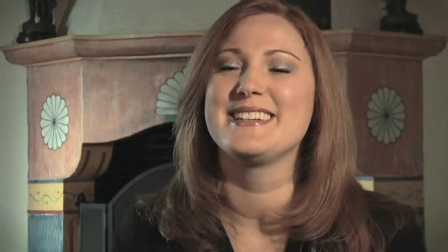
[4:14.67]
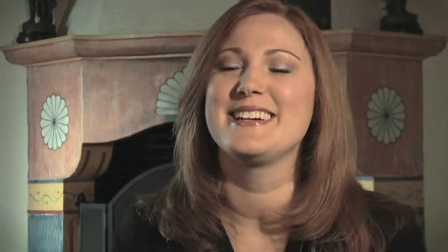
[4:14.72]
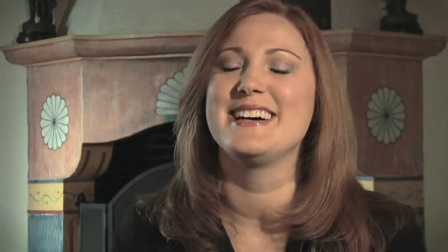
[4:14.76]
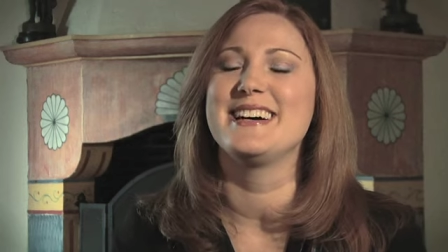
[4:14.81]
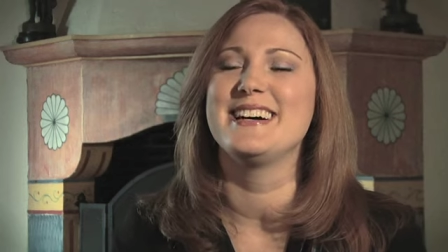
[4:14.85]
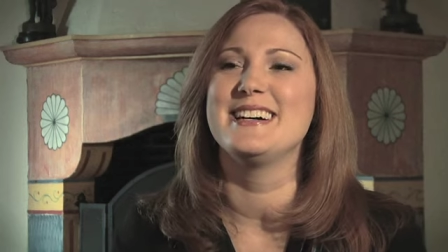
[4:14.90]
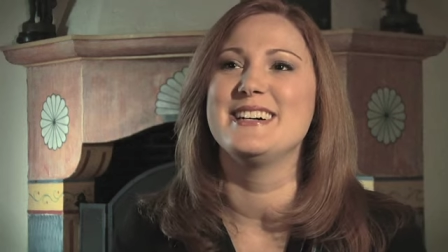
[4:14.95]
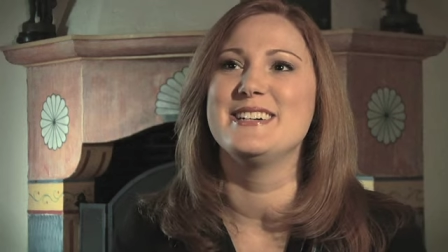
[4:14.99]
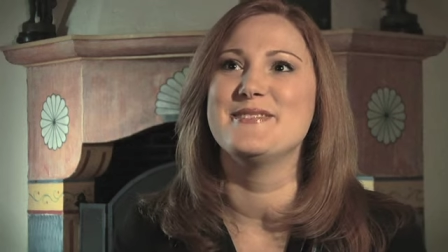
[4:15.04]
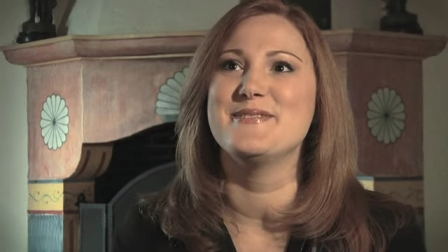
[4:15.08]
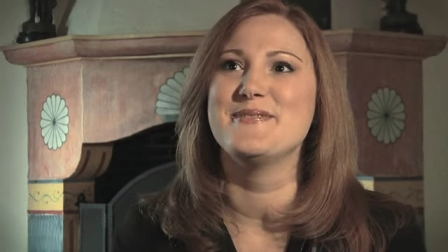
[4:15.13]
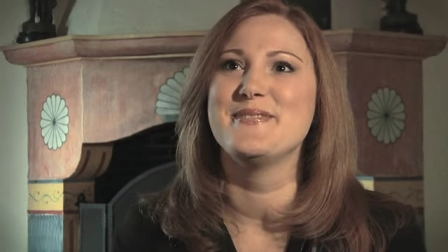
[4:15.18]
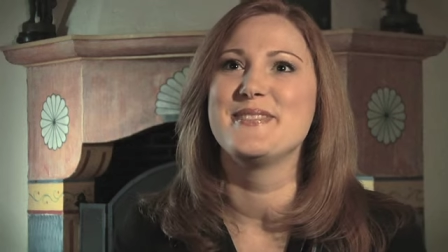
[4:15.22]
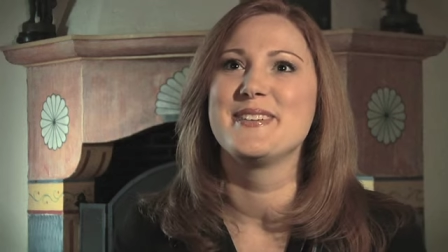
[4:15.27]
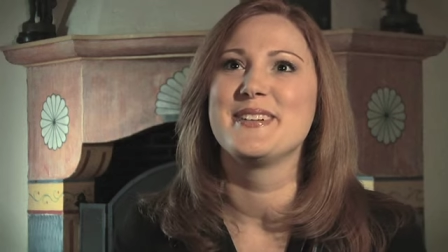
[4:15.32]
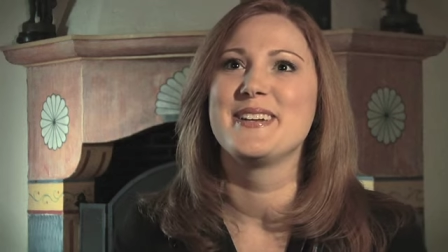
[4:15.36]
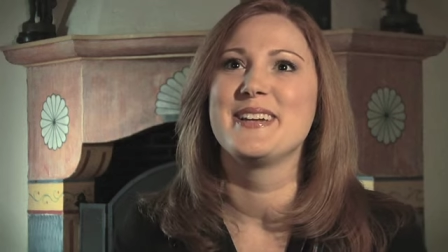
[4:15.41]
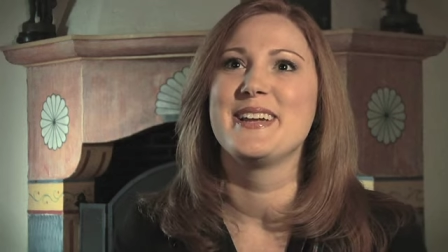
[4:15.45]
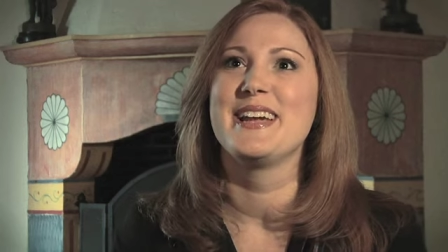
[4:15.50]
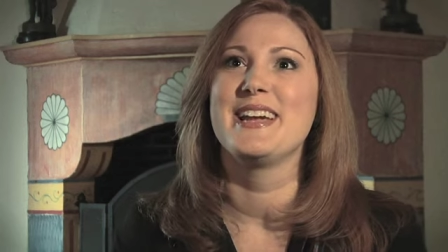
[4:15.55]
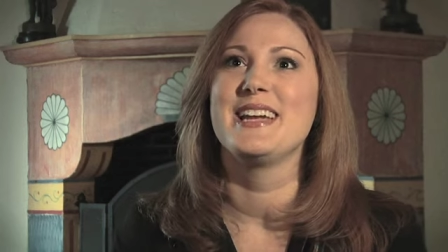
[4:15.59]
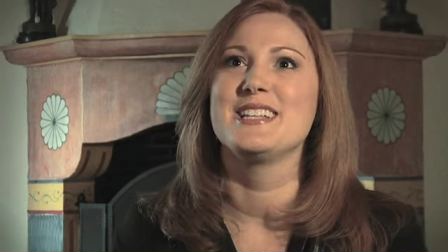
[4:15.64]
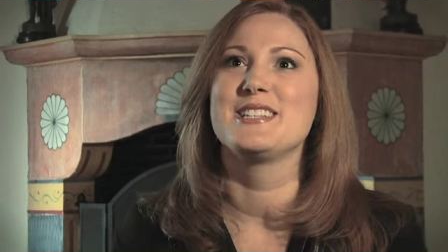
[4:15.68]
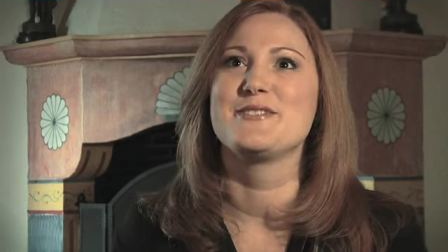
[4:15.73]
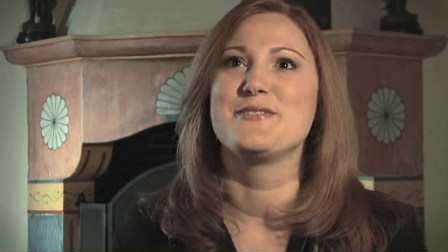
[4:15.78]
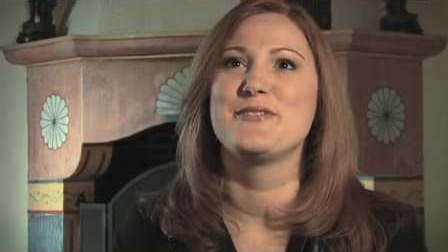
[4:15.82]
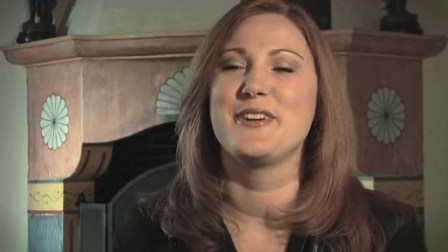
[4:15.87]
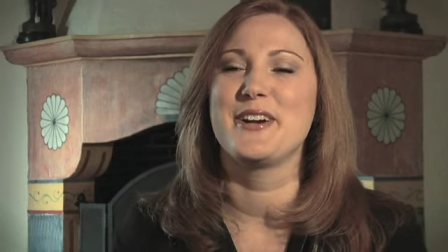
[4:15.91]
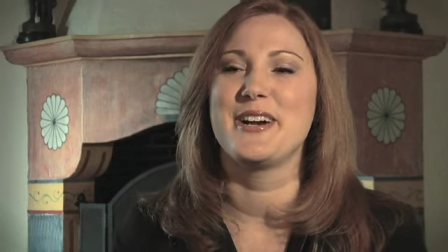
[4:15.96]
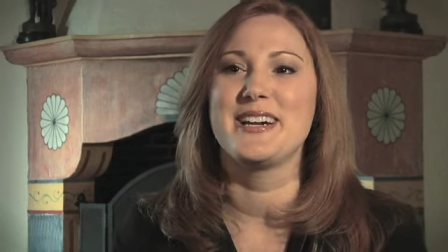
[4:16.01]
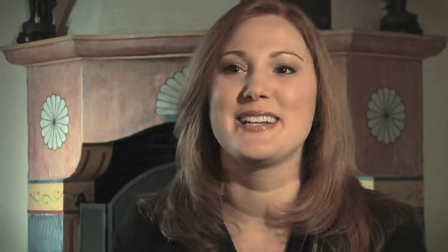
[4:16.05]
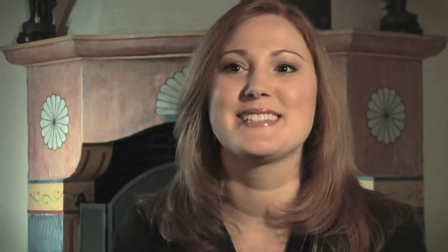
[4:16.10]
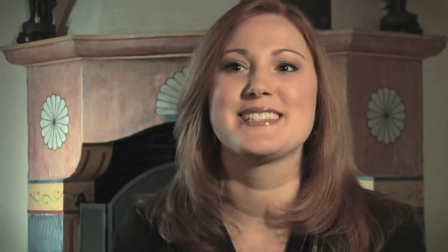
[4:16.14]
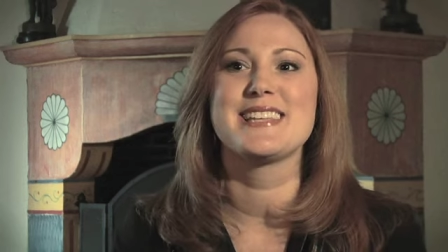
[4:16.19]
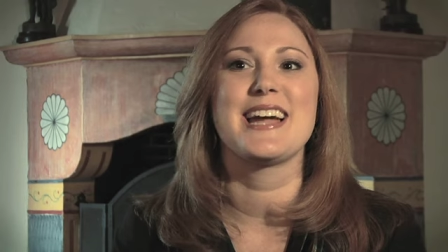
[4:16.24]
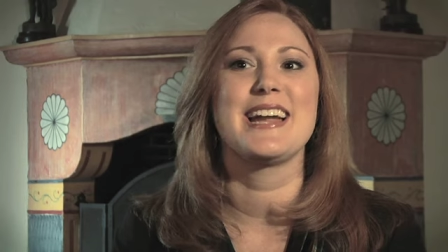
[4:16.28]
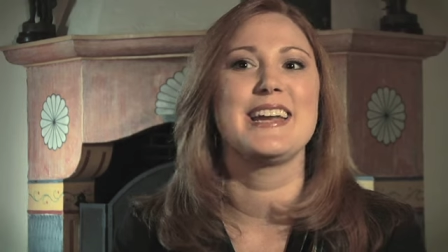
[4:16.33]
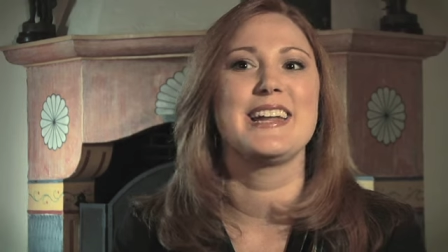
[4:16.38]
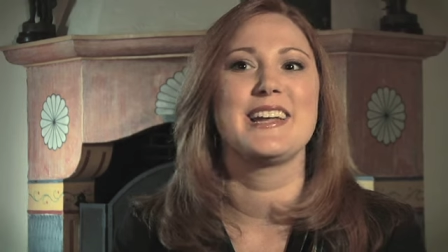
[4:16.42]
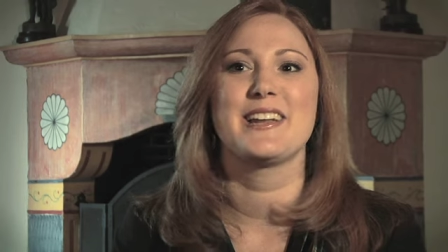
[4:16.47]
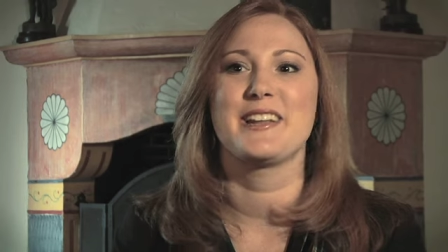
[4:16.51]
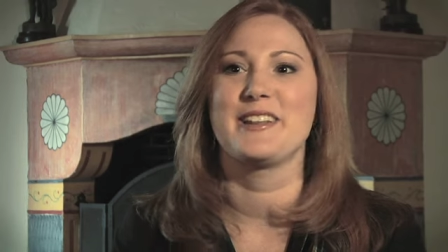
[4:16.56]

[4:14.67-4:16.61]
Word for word: Um, it's very exciting.